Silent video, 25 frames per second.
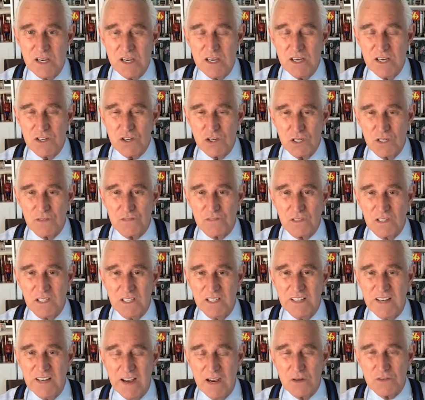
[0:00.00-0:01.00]
He should have
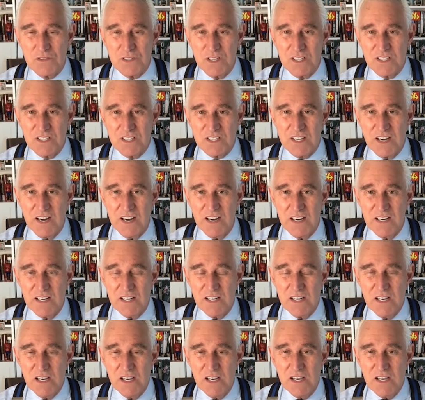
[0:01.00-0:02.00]
cleaned house at state.
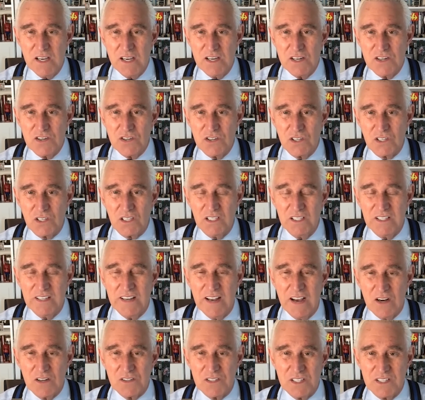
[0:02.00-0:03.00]
He should have cleaned
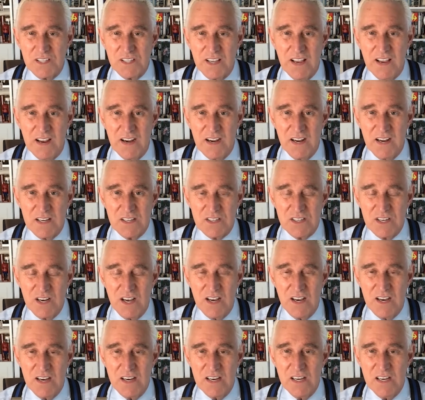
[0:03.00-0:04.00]
house at the
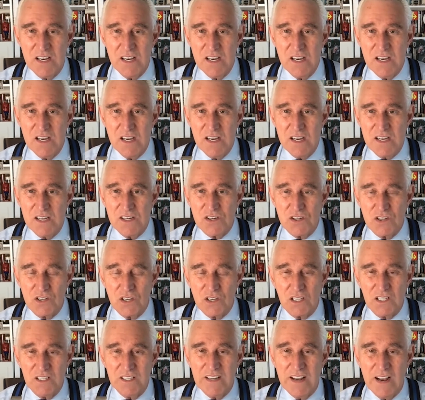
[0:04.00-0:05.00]
NSA. He should
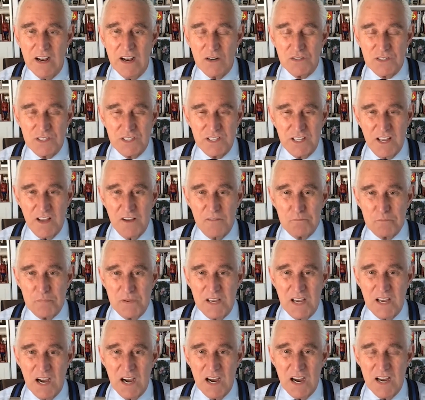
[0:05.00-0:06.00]
have cleaned house at the
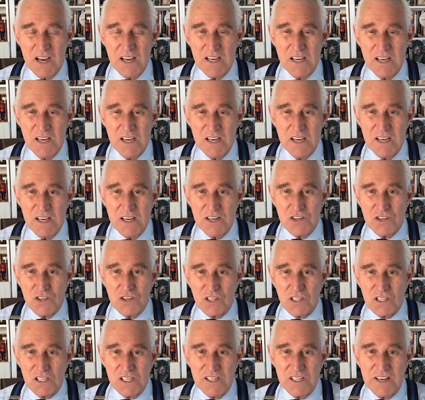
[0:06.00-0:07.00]
FBI. He should
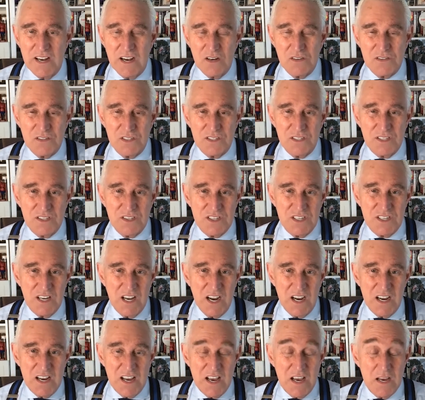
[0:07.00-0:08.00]
have cleaned house at the
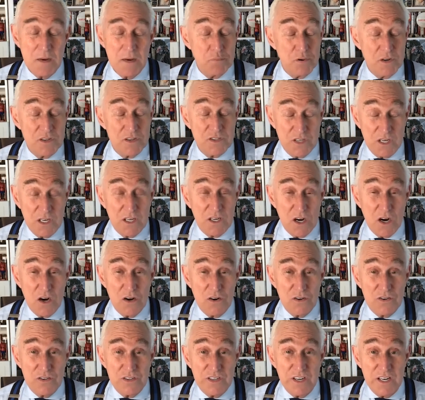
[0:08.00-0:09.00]
CIA. President
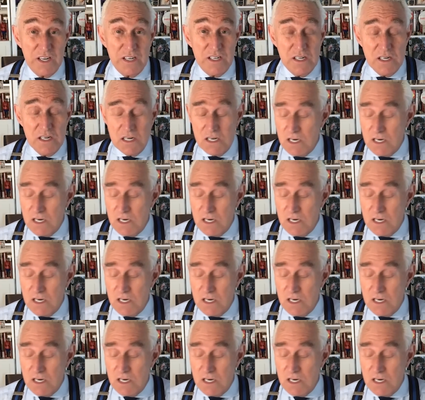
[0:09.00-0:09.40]
Carter did.